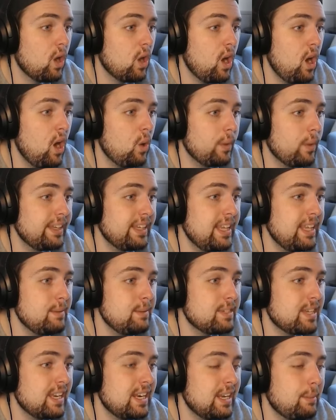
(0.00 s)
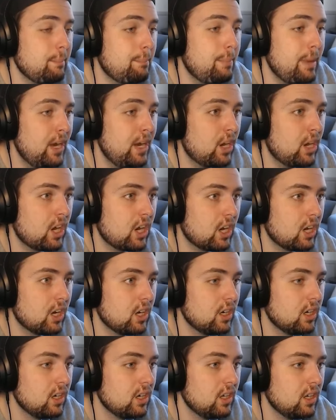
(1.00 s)
oh, it keeps getting bigger.
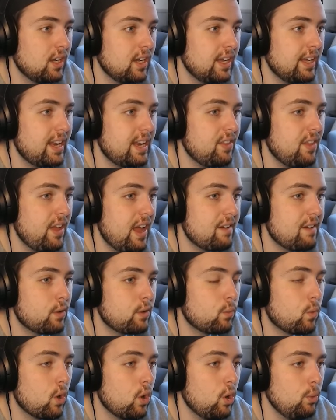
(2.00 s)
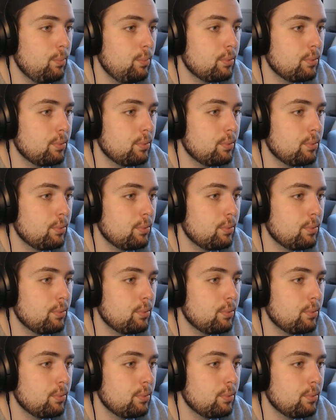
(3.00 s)
And now they have a rope